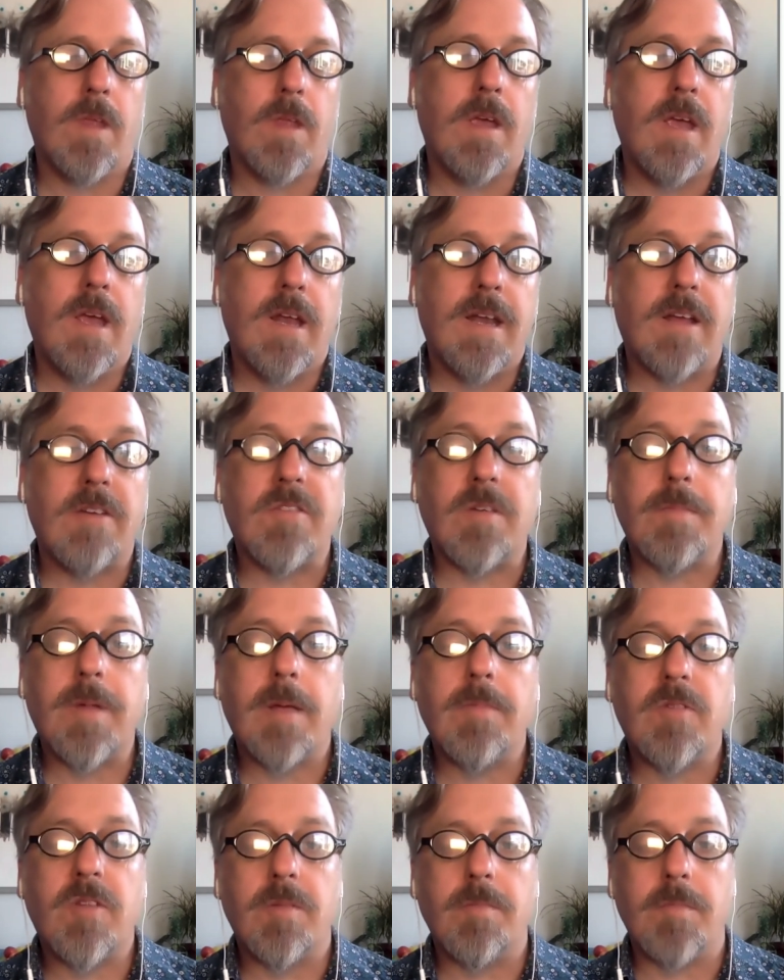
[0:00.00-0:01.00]
Now,
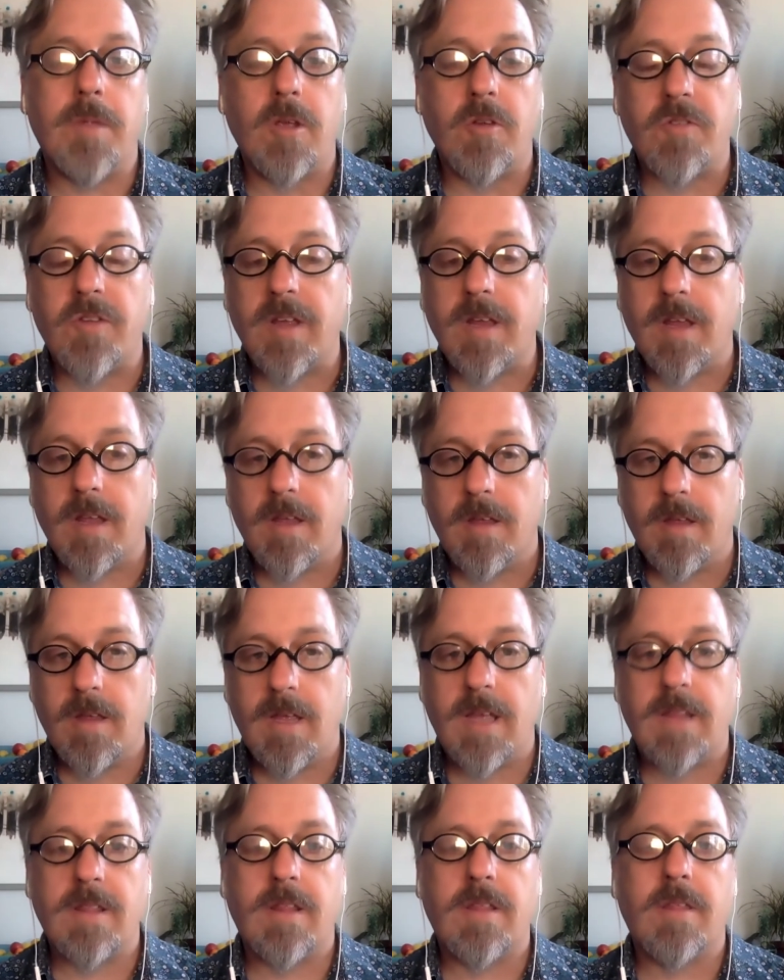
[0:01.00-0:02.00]
sometimes the music
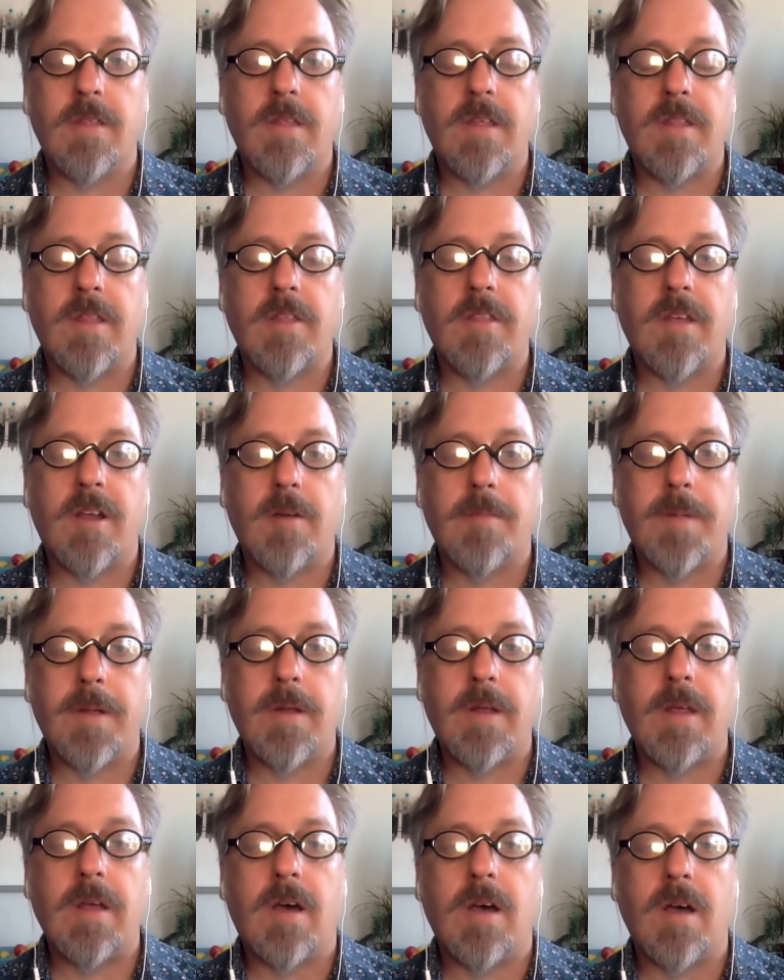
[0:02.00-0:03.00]
in the
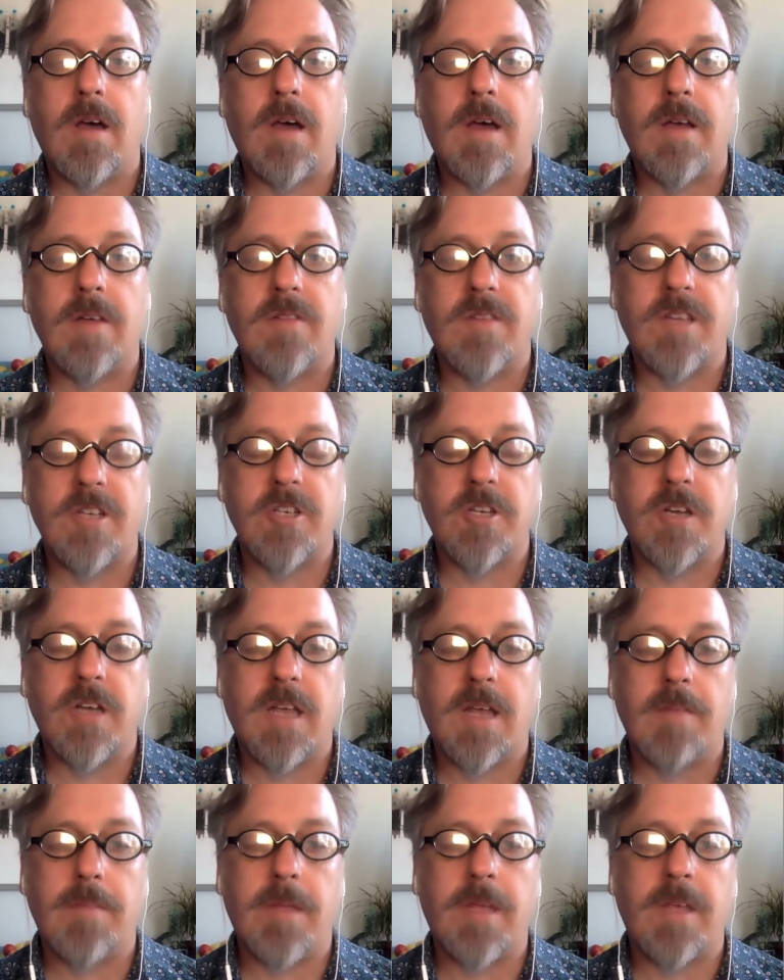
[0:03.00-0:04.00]
therapy session
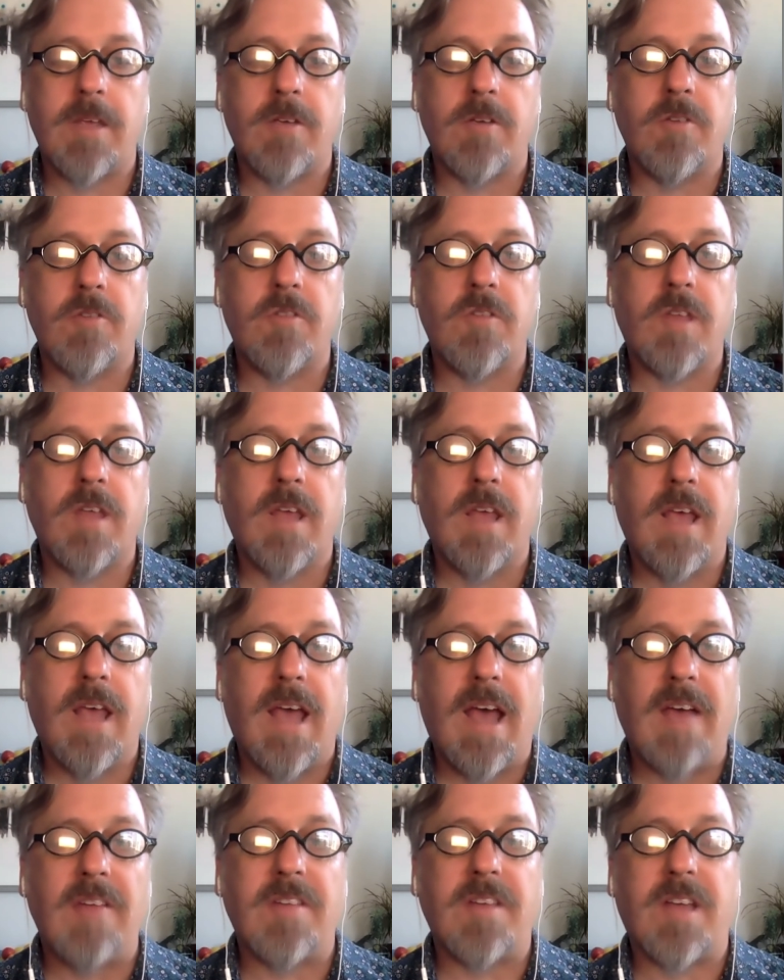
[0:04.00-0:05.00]
can be used
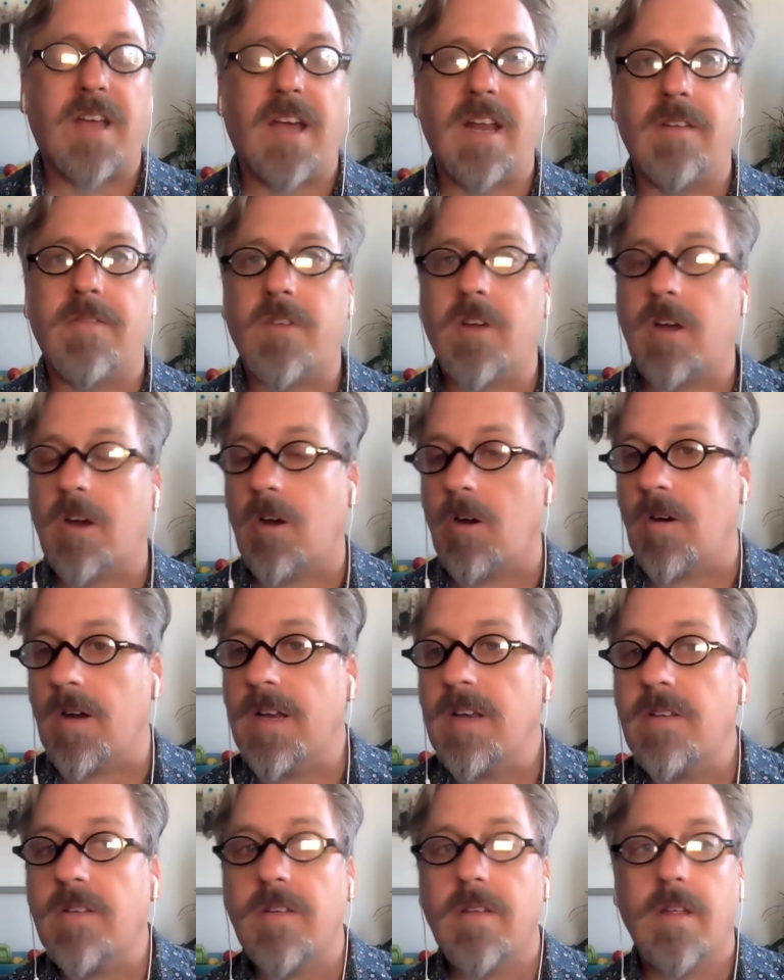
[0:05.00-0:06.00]
as a kind of
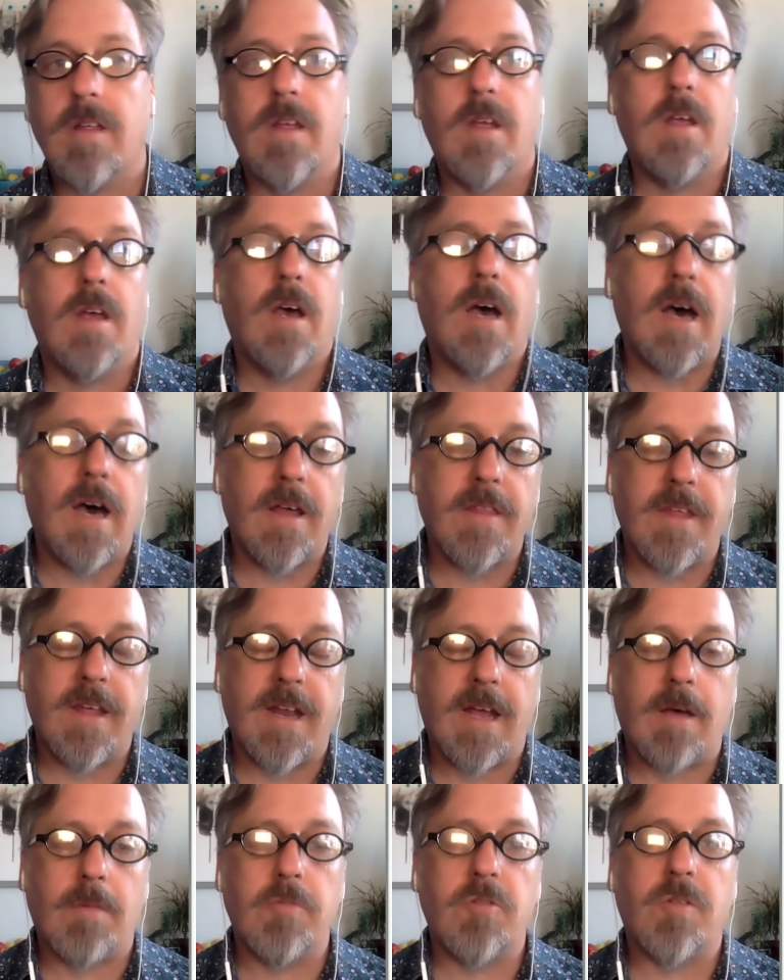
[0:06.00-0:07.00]
current that
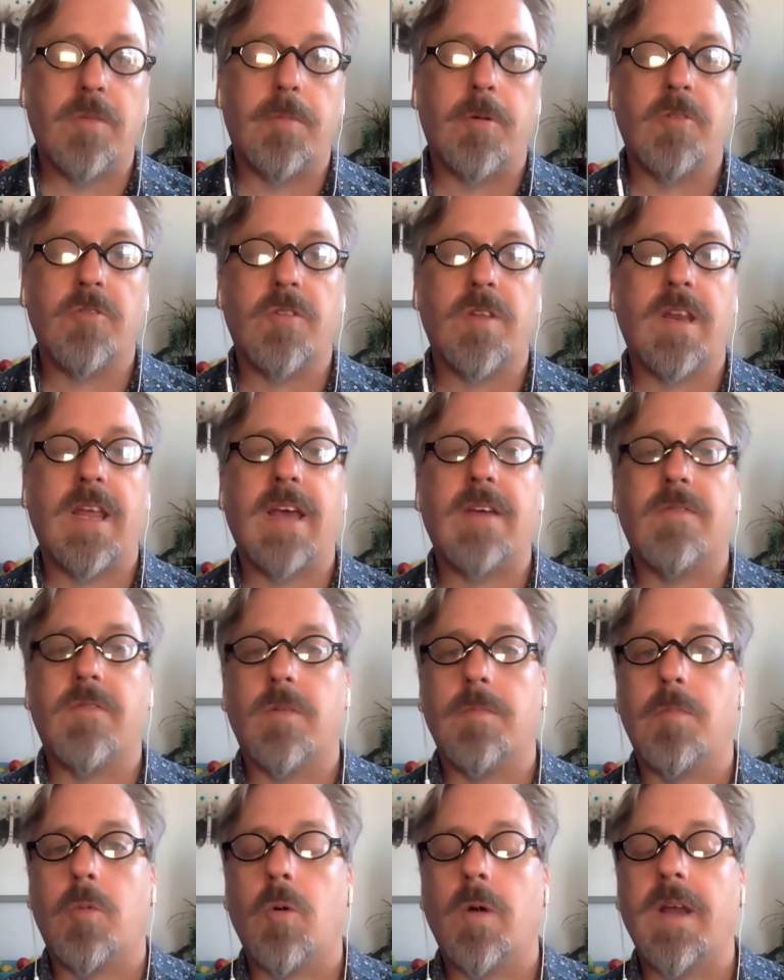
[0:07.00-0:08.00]
helps the person get
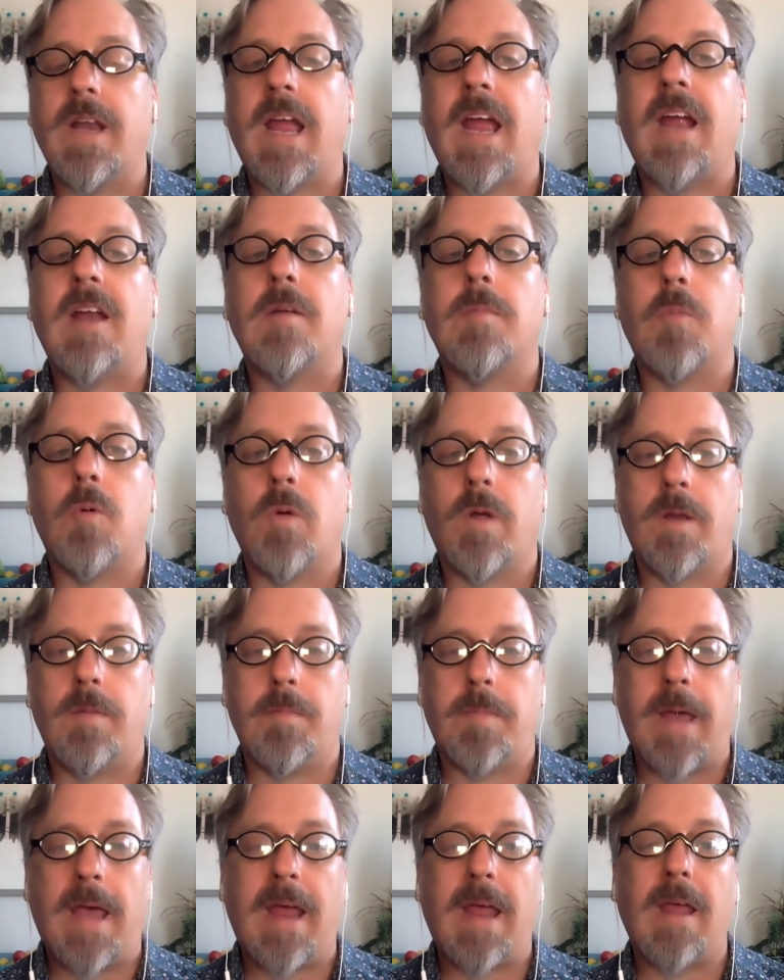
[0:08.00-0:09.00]
from point A to point
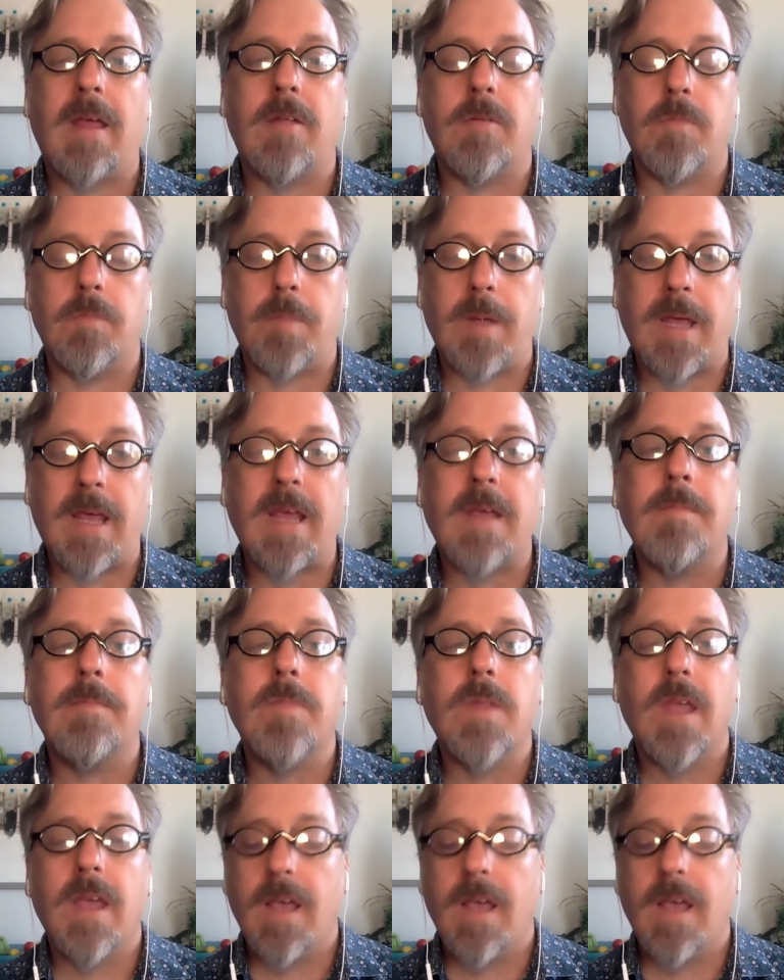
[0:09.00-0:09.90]
B.